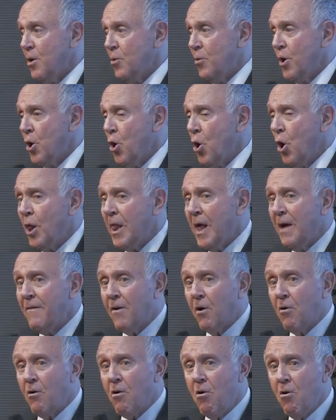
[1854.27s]
We all have
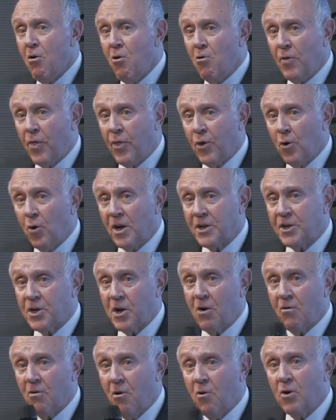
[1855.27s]
our own thoughts,
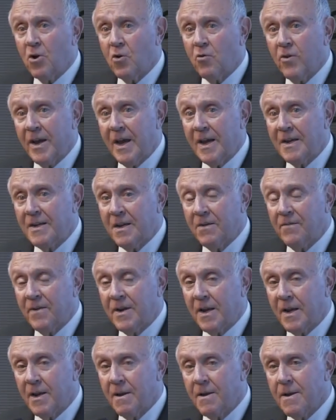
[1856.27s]
our own
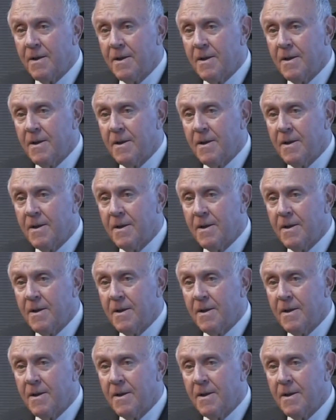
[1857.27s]
creativity,